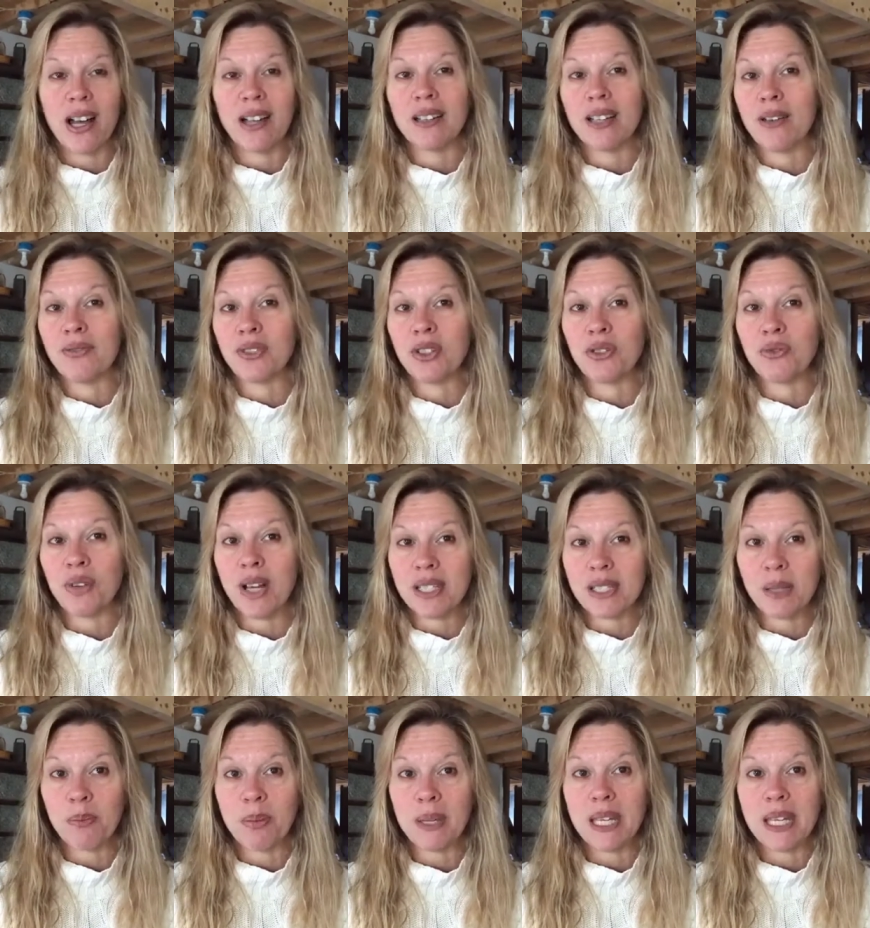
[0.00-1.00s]
I love new
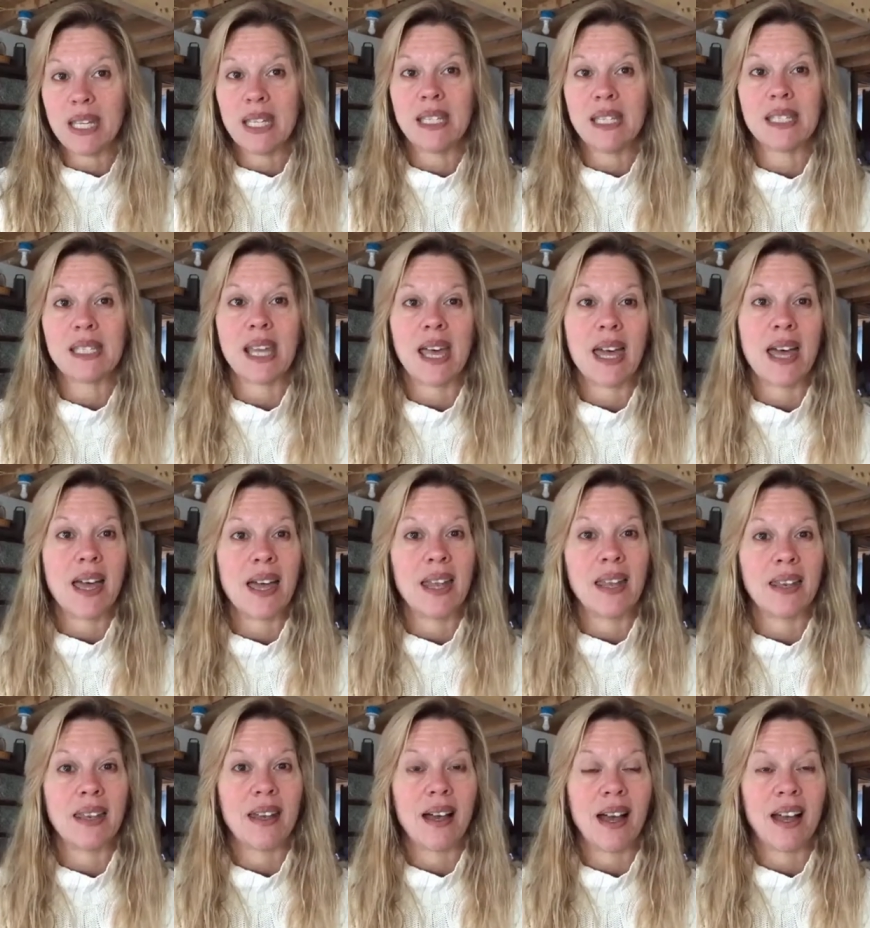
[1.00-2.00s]
recipes
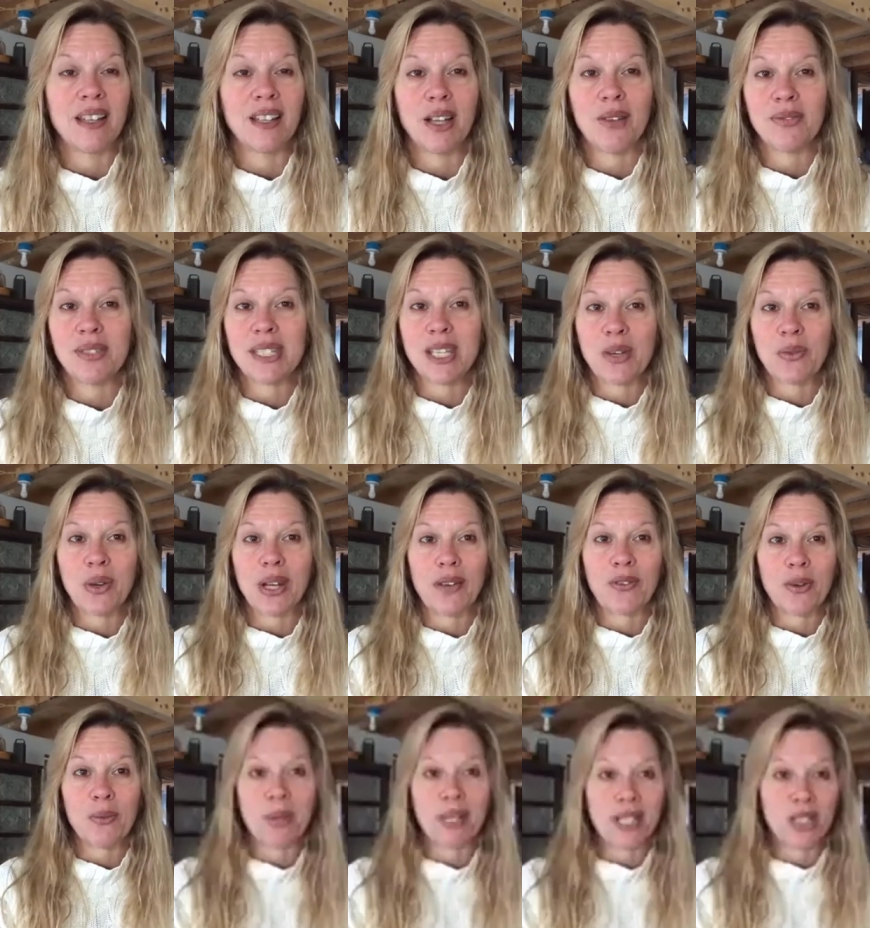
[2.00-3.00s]
and I love seeing what
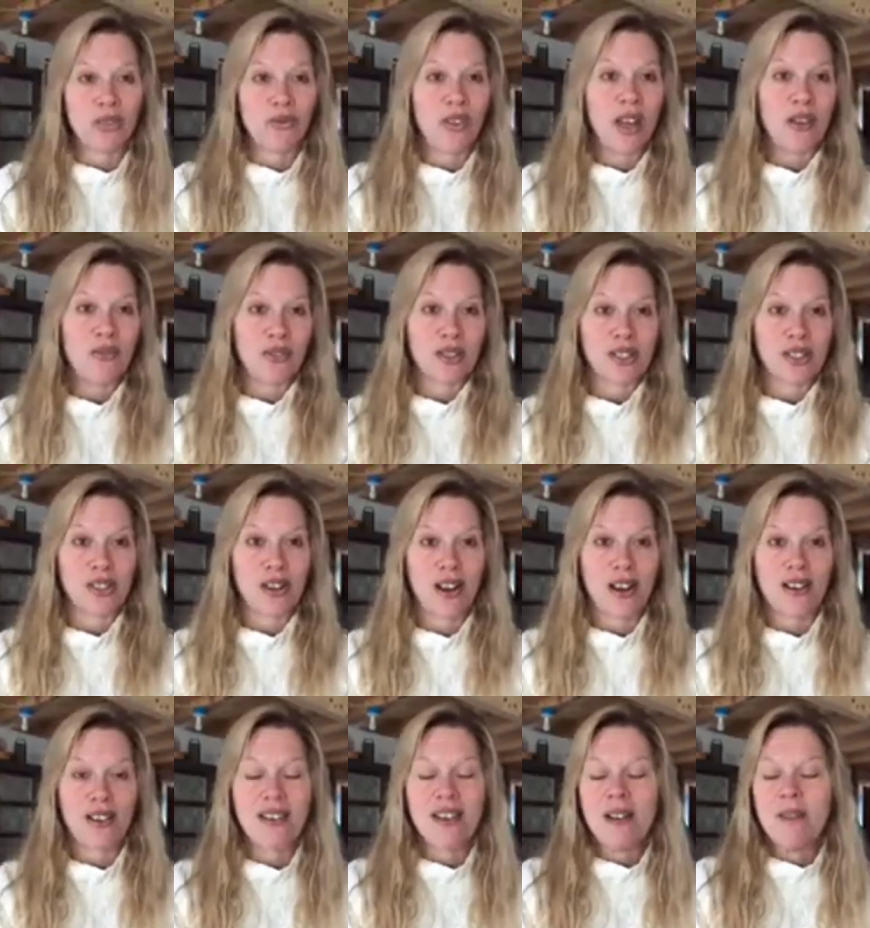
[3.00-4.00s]
everybody's favorites
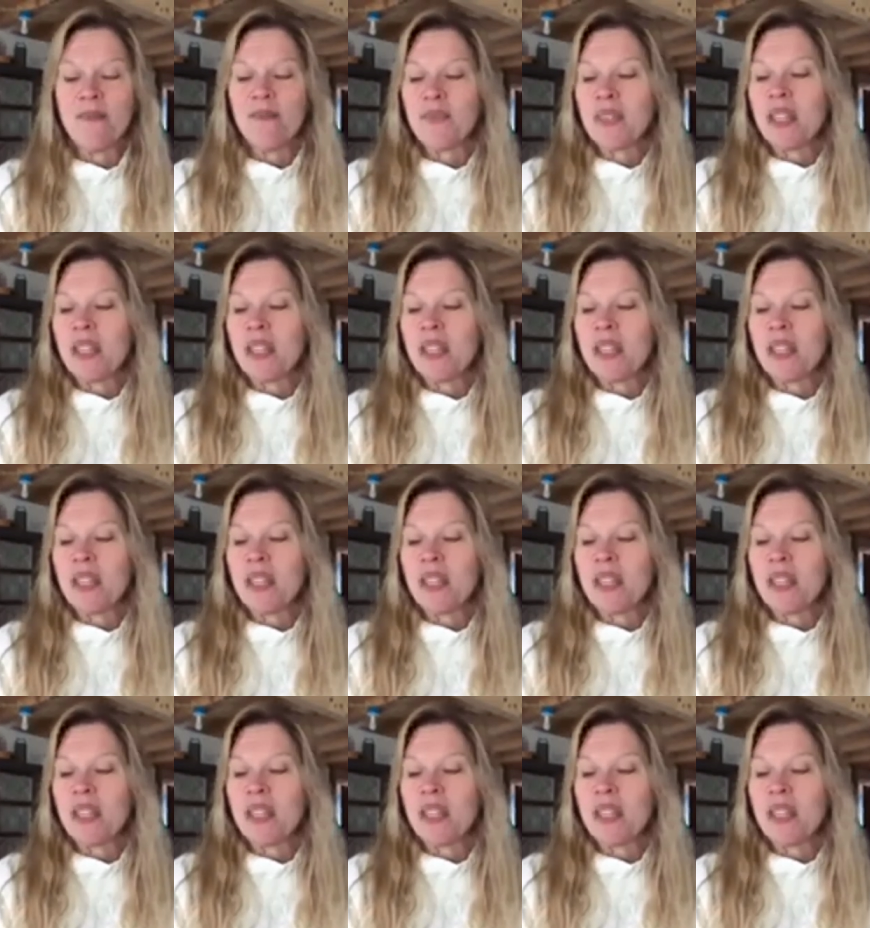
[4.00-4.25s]
are.